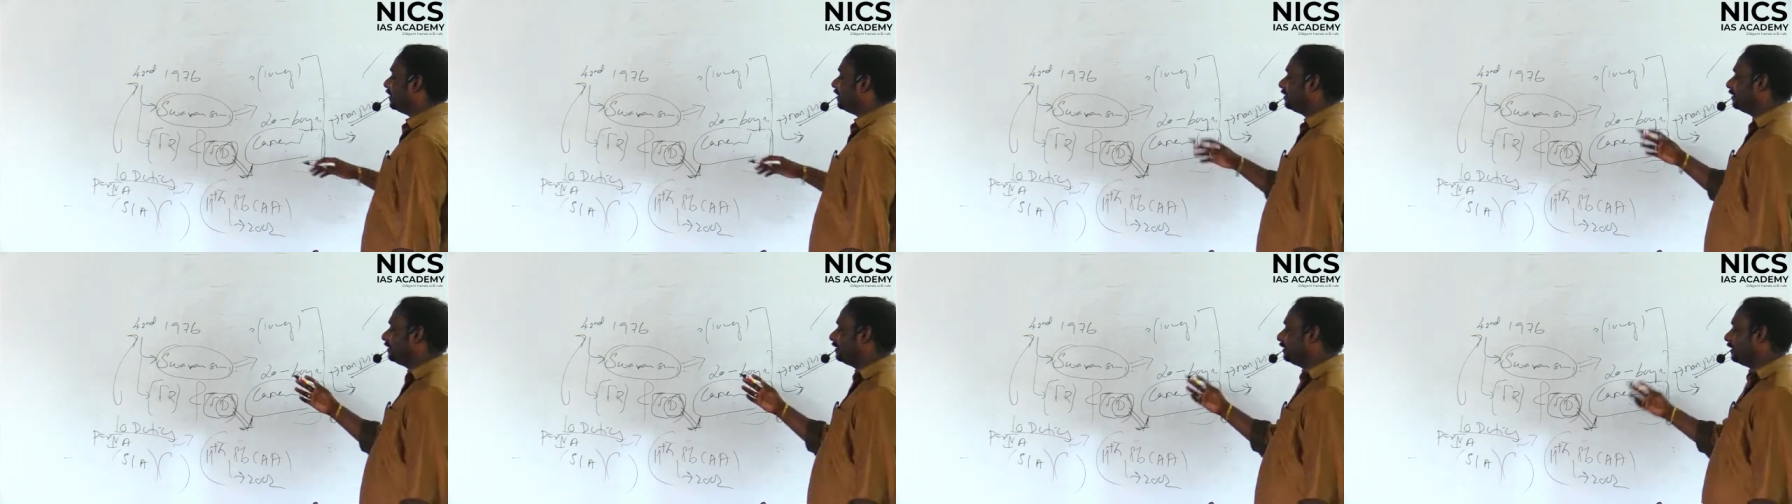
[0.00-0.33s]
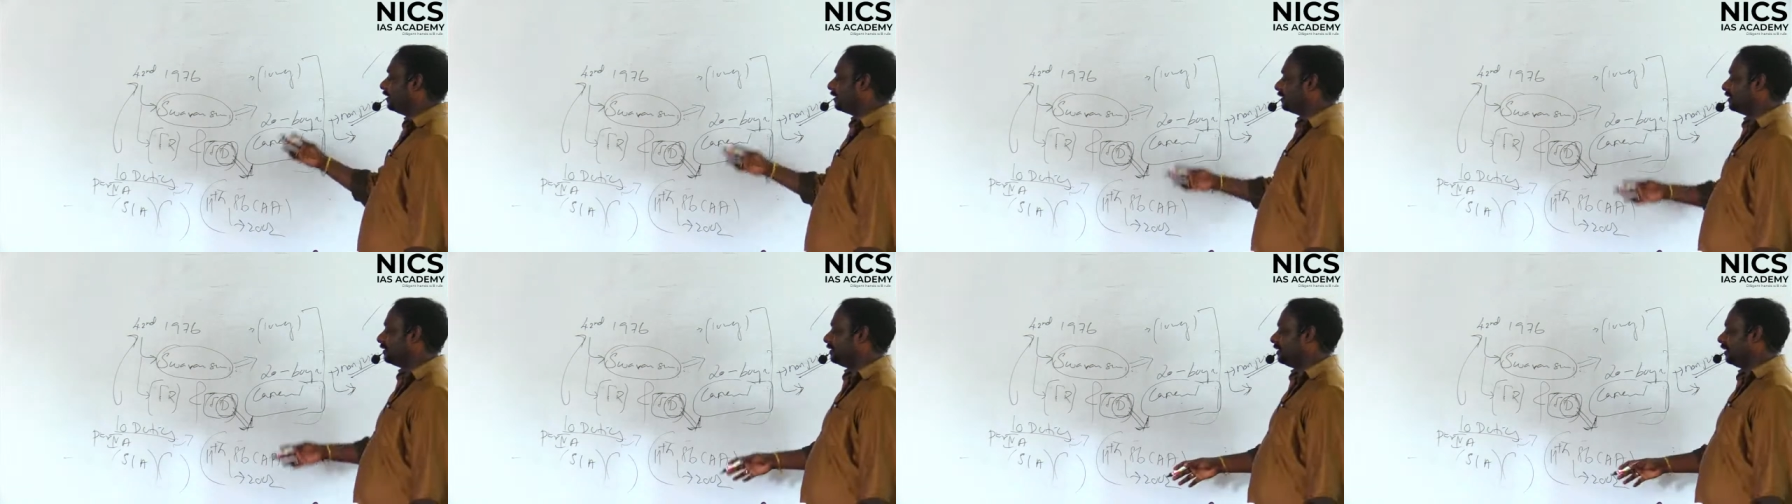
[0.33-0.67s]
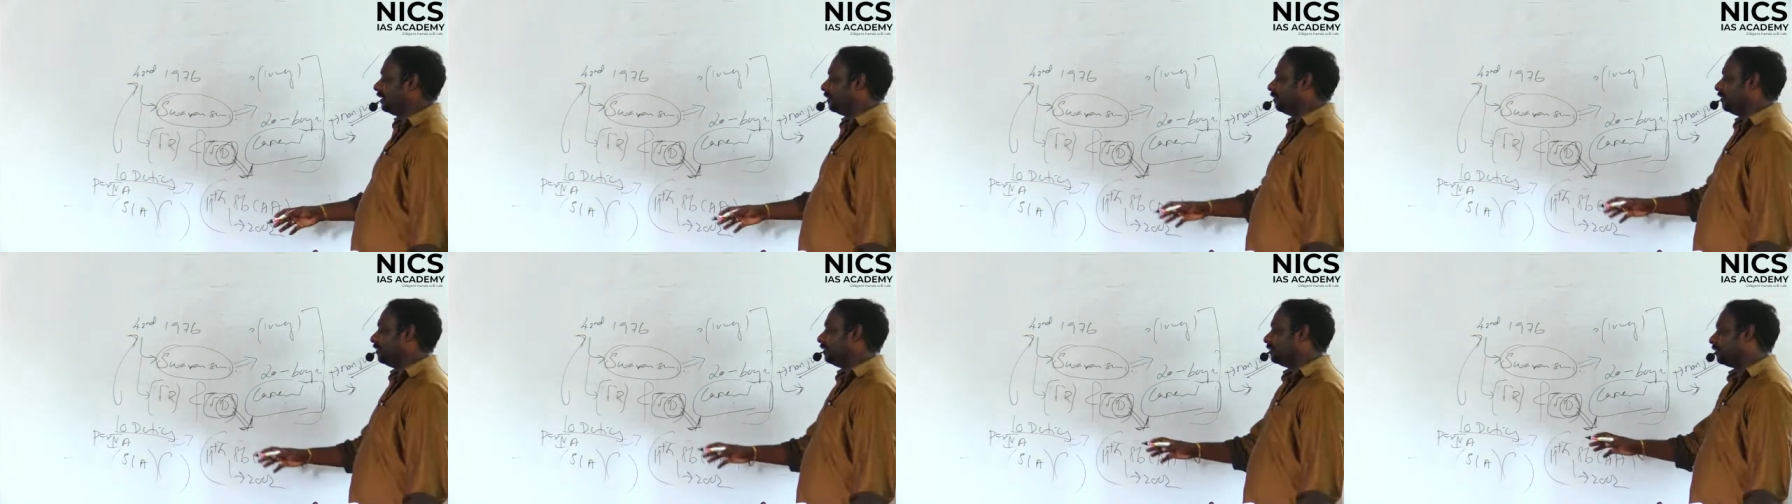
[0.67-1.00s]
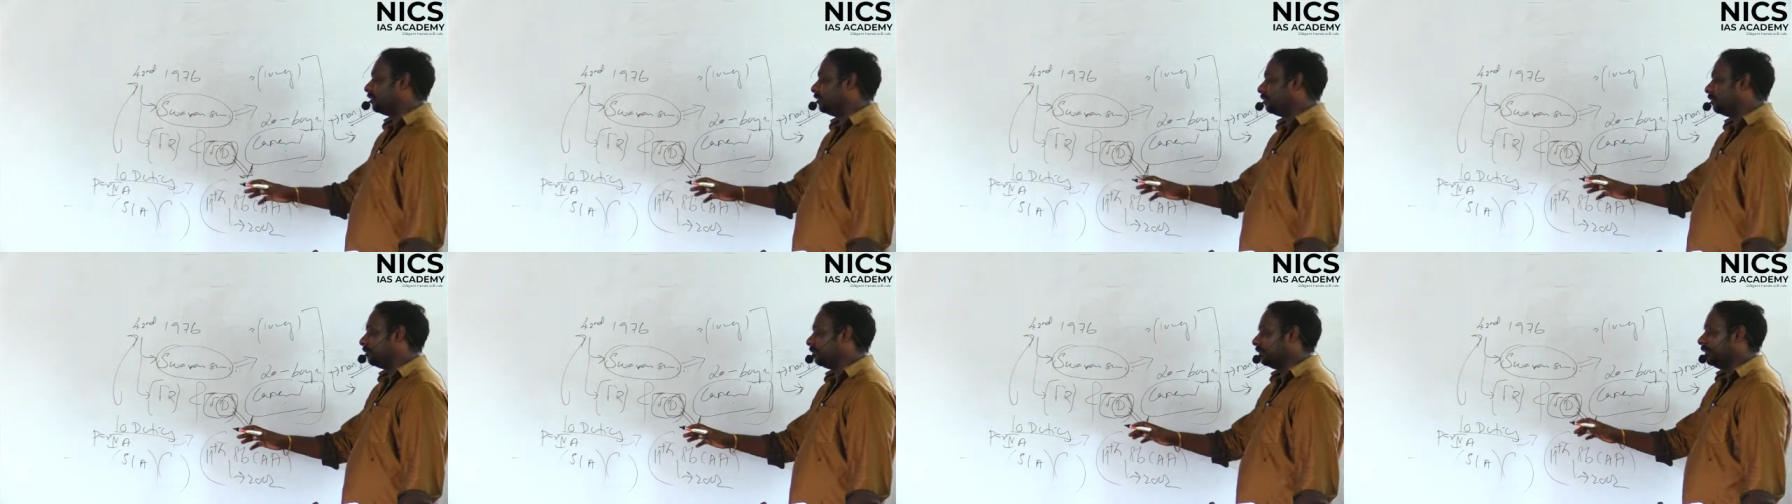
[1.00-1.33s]
is justiciable,
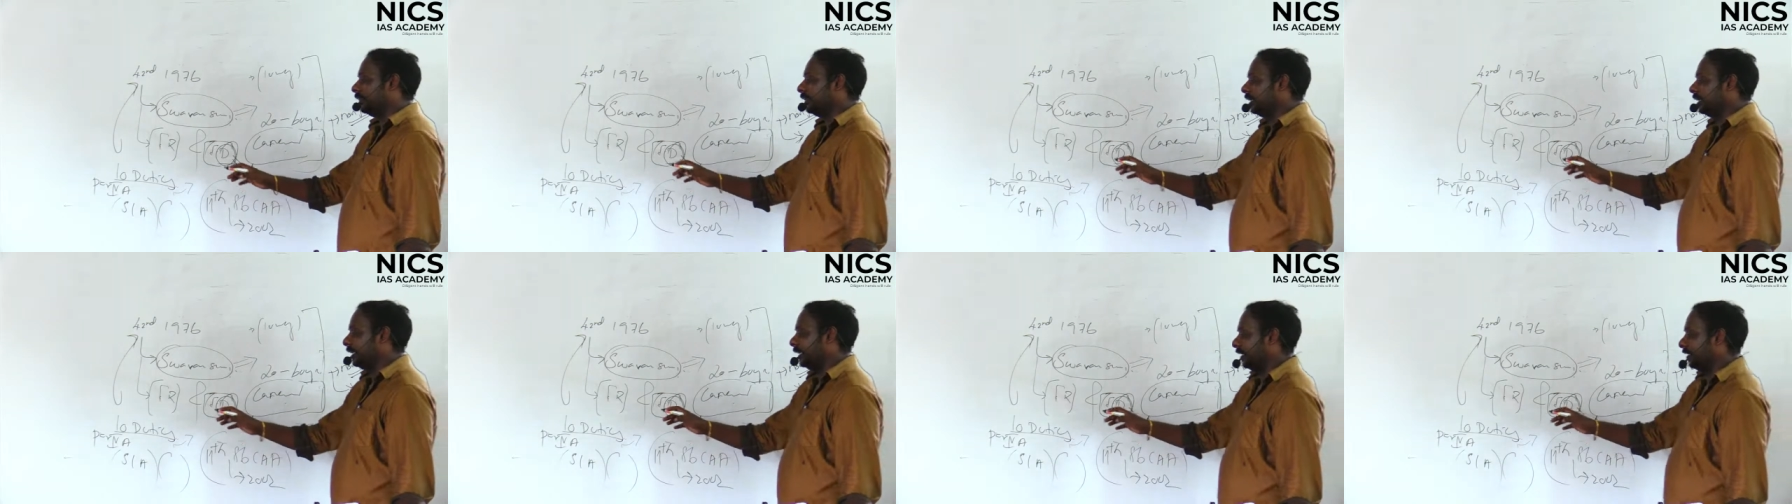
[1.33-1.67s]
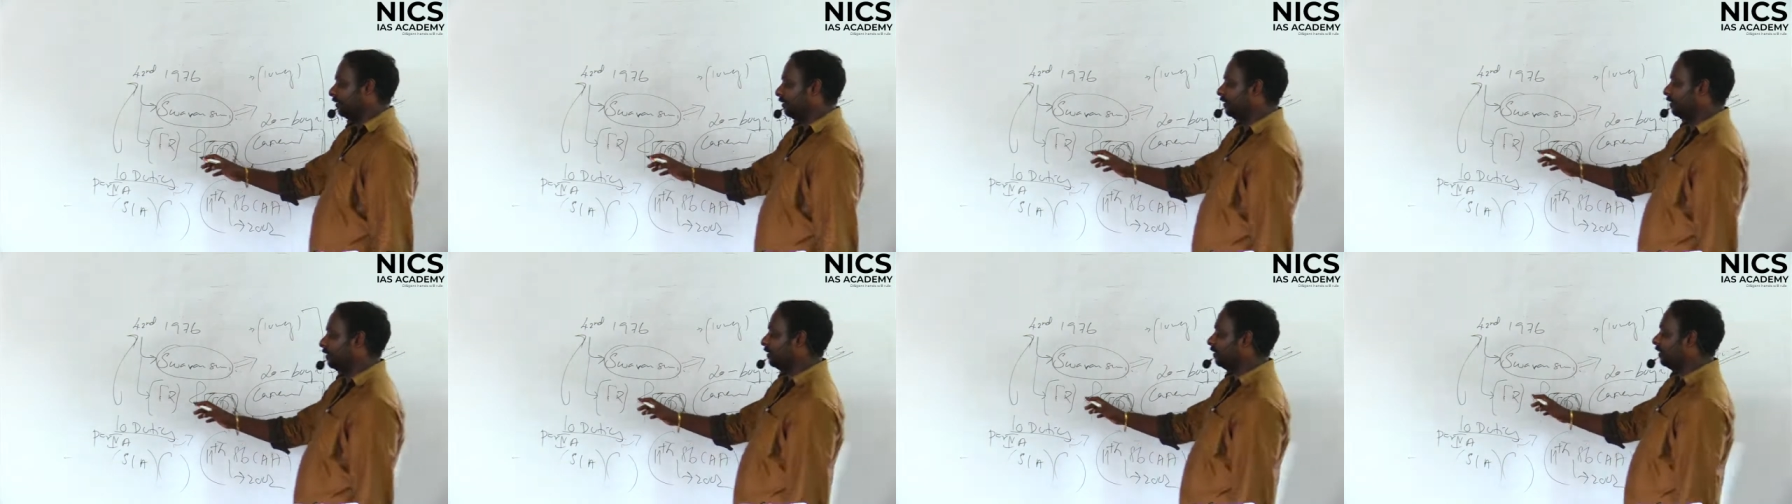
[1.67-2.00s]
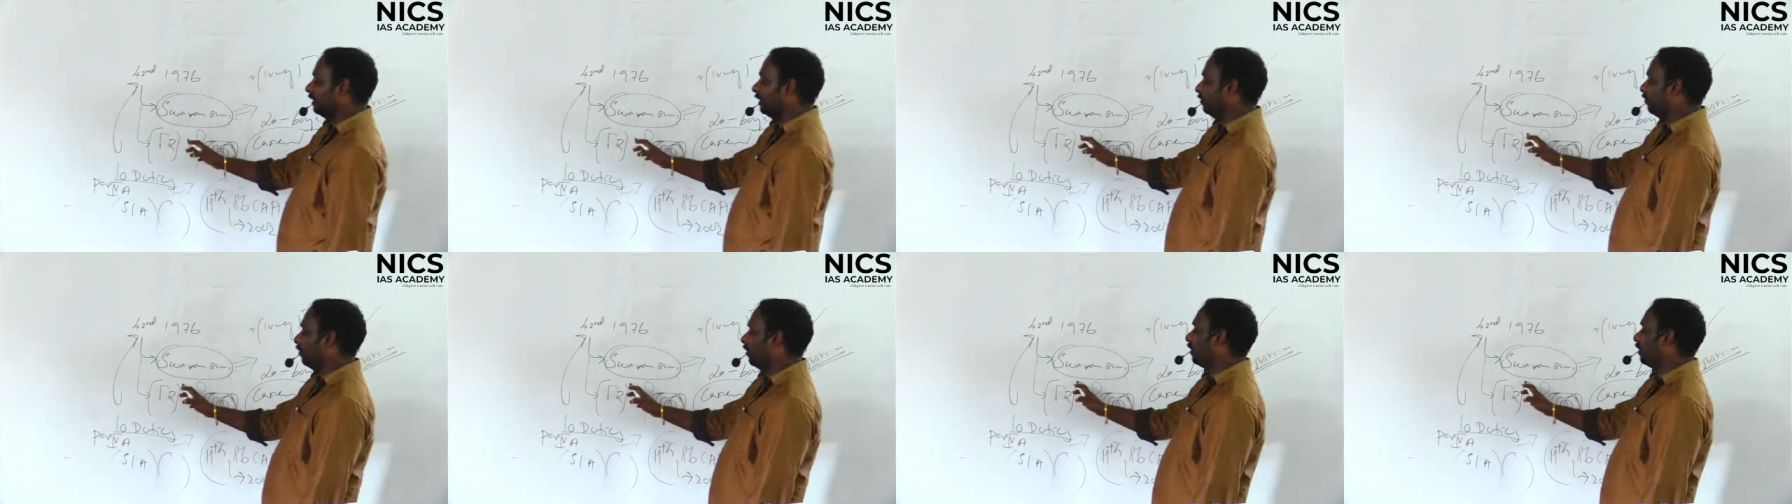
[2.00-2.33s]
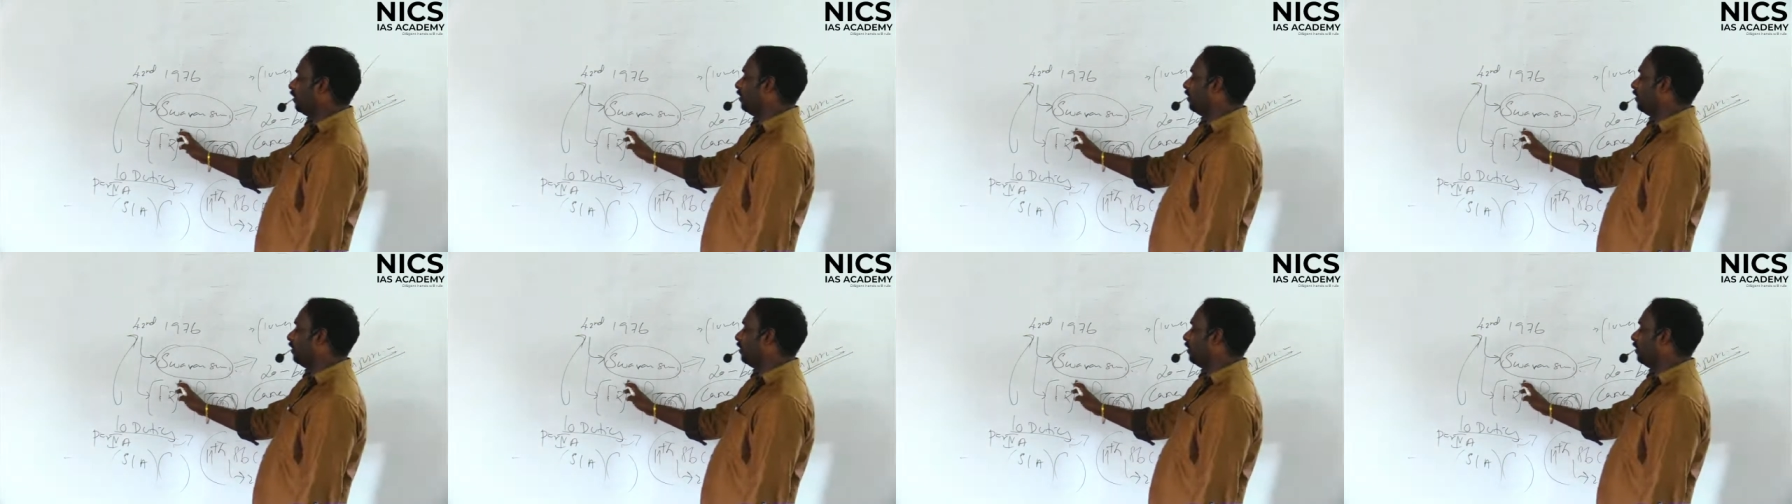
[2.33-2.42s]
so everyone will follow